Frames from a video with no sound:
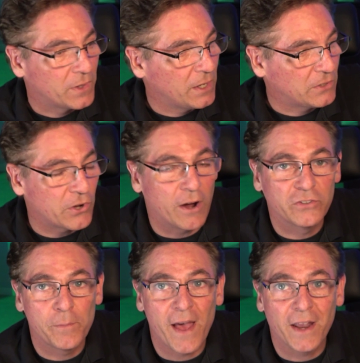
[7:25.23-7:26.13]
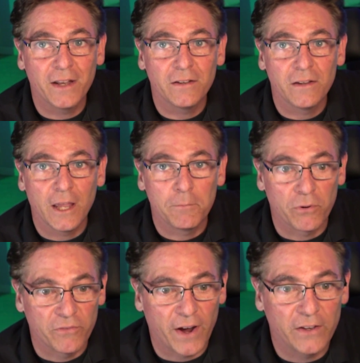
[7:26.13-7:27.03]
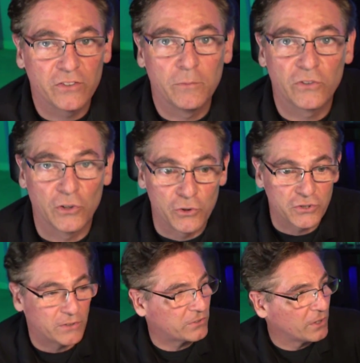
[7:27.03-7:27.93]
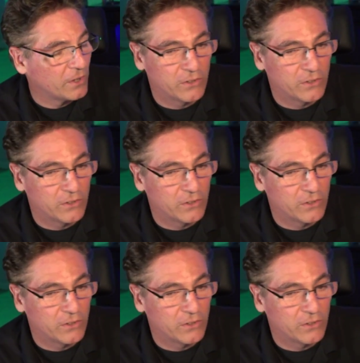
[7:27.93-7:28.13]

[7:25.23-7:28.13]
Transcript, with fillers: He talks about it and provide some solutions.